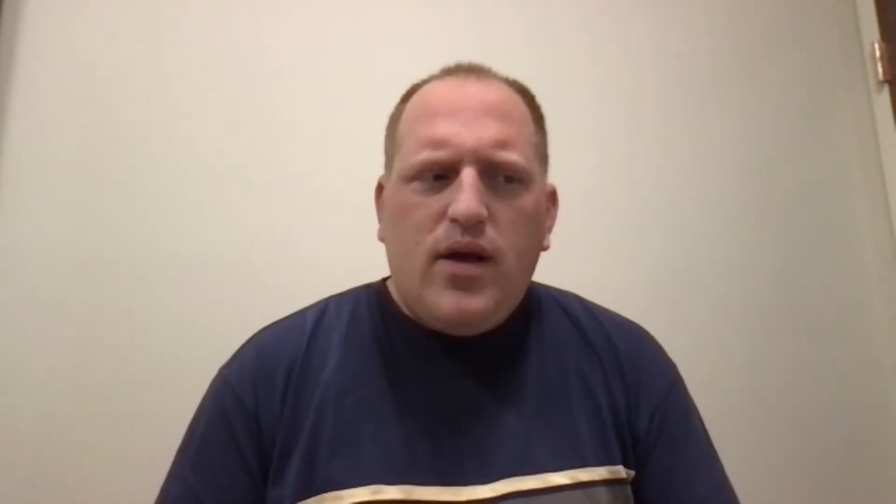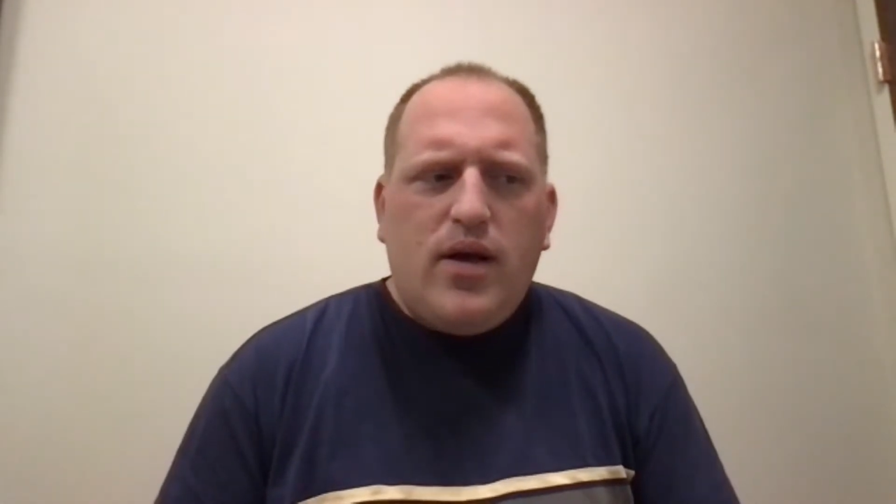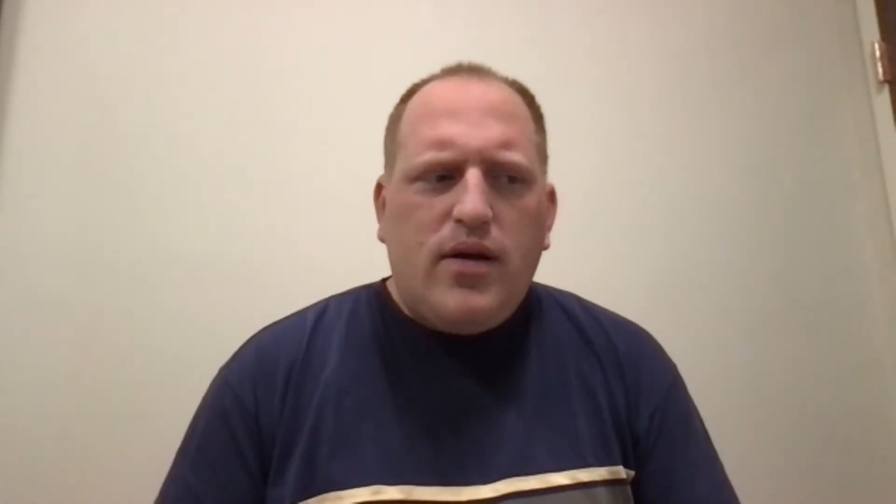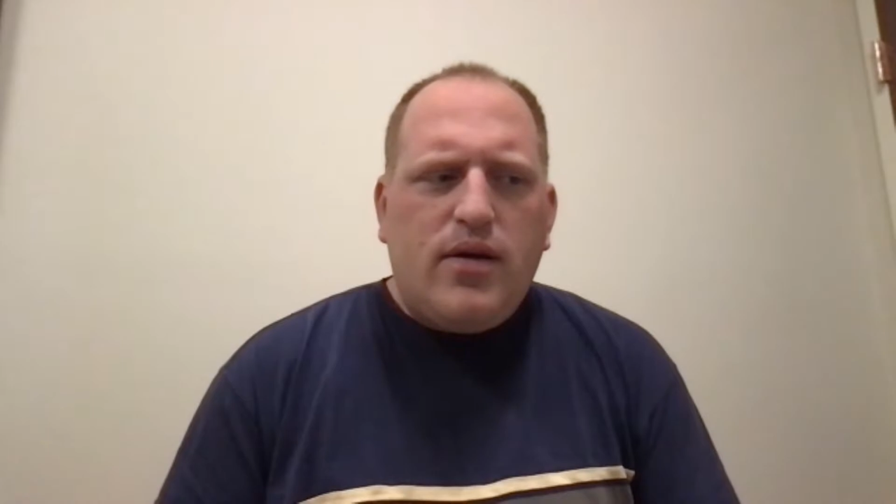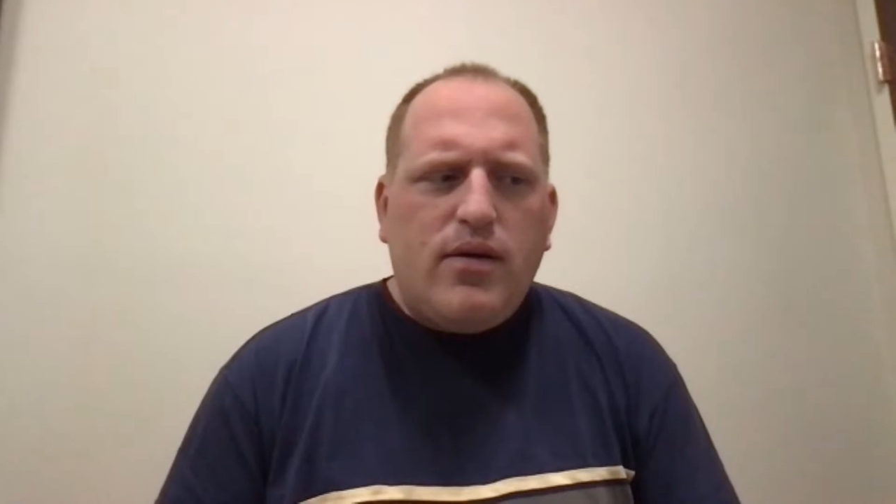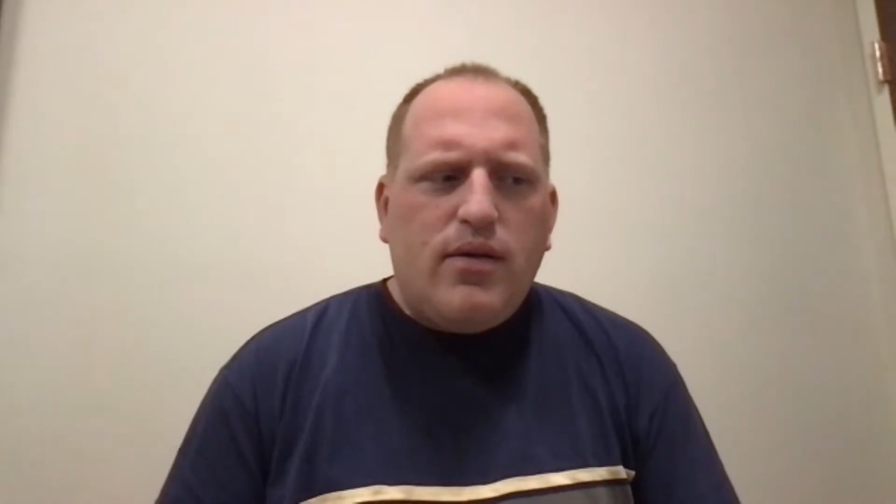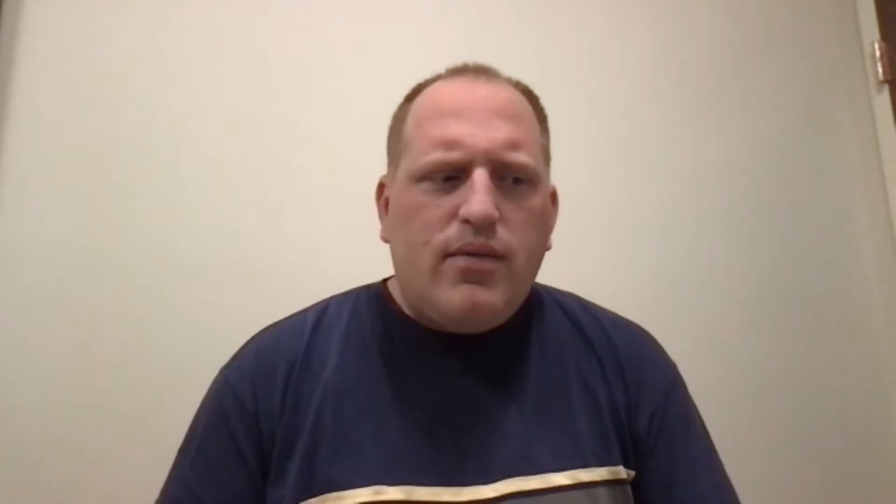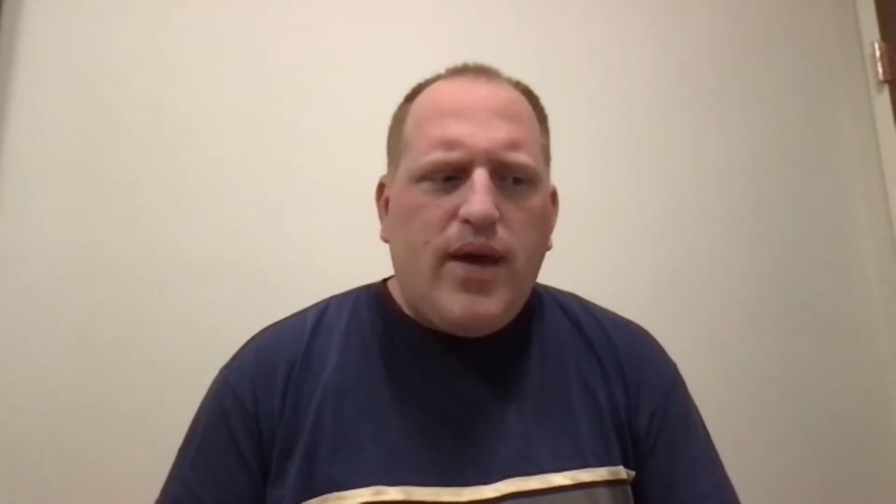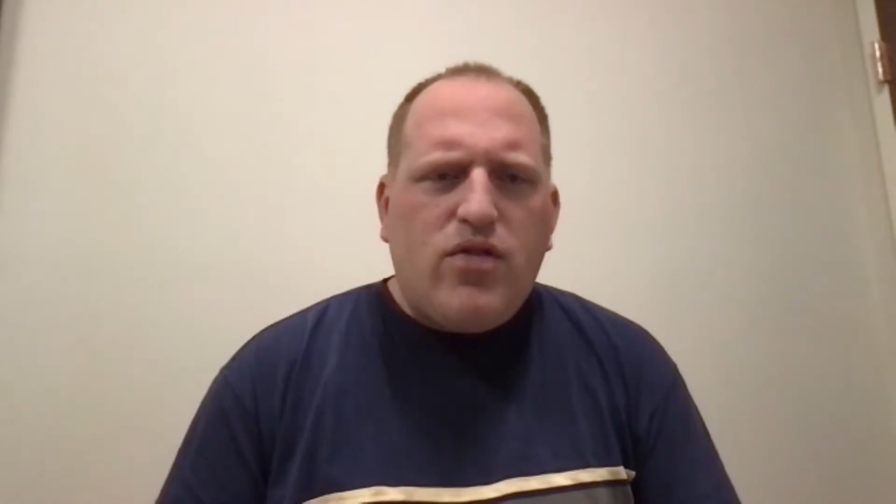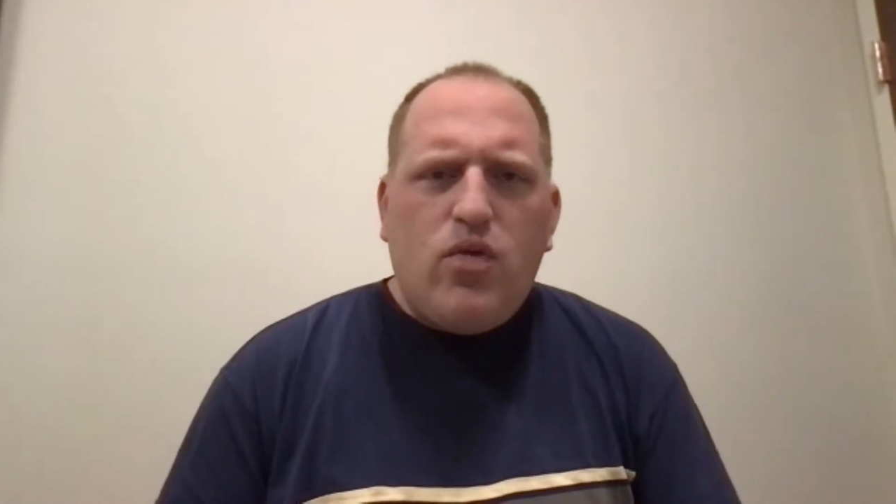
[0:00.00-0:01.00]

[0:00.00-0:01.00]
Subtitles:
as